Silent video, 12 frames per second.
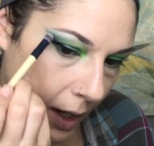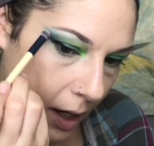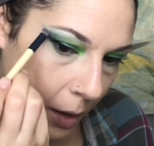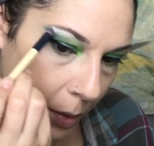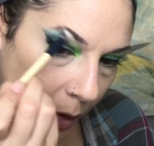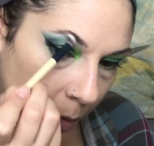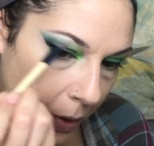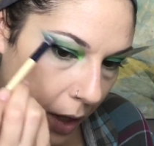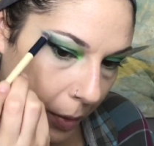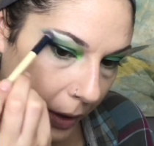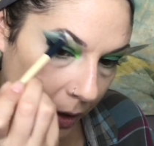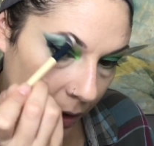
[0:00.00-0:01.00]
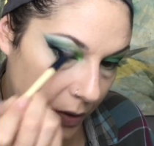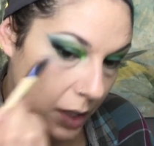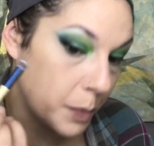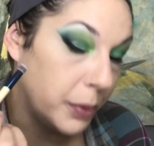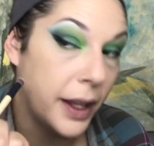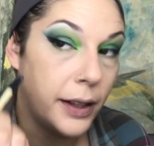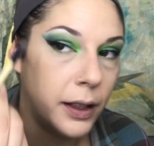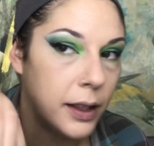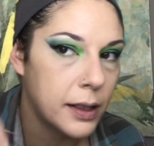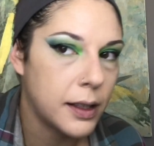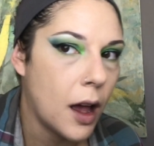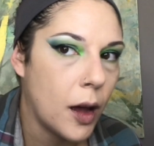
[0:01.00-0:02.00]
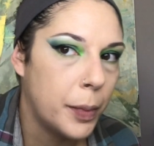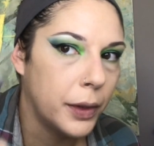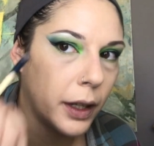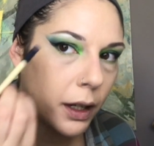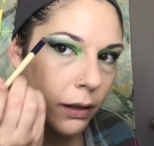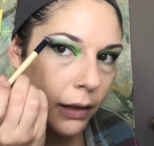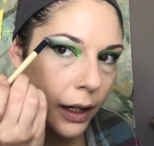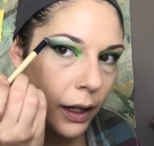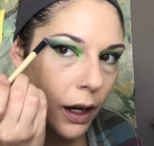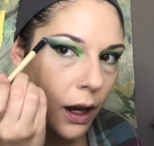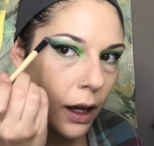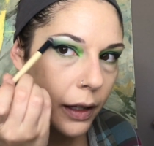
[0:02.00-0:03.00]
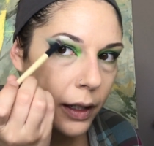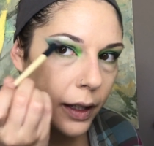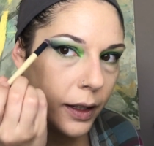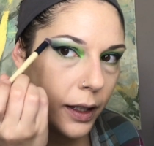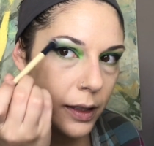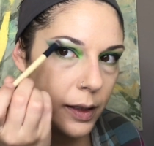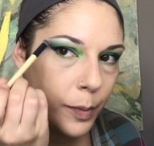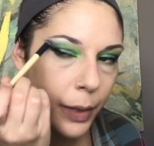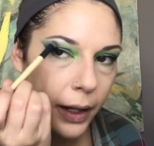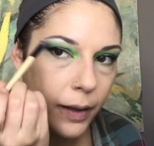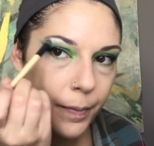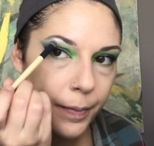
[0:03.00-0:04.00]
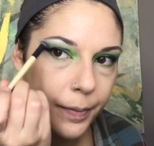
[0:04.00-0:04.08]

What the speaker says: I really probably could have just blended this up a little and not done this, but